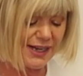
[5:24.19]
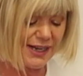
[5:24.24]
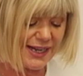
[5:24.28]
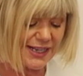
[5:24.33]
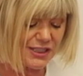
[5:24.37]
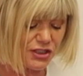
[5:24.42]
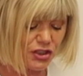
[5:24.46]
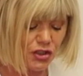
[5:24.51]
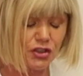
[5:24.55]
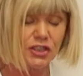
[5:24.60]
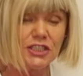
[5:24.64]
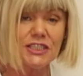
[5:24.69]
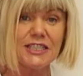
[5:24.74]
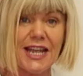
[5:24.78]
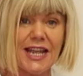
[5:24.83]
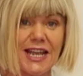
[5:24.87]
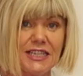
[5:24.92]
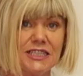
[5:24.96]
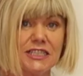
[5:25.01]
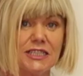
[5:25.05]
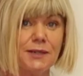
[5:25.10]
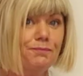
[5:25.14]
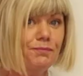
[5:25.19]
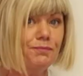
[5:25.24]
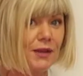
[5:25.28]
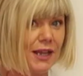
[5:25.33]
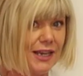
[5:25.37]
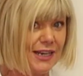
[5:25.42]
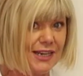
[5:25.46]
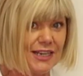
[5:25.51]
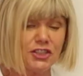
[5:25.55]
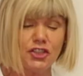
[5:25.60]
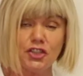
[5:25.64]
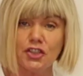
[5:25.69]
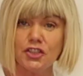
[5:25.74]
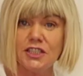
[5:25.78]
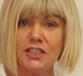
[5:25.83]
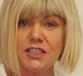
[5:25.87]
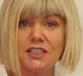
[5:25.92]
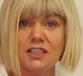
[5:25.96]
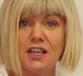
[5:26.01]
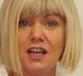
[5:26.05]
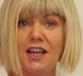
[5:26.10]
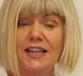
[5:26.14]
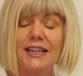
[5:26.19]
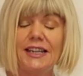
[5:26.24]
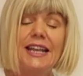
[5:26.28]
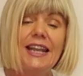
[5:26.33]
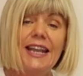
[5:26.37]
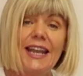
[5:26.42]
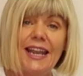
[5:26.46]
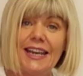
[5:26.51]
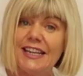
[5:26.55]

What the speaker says: It is your taste. It is your style.